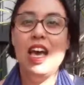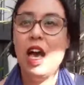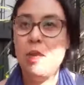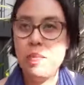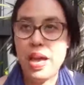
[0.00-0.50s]

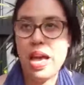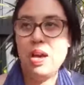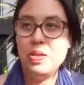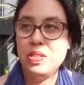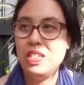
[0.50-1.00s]

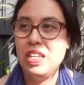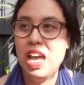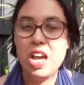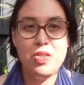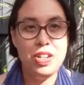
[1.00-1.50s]
about
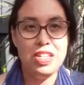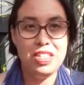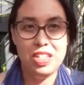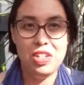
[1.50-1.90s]
unrealistic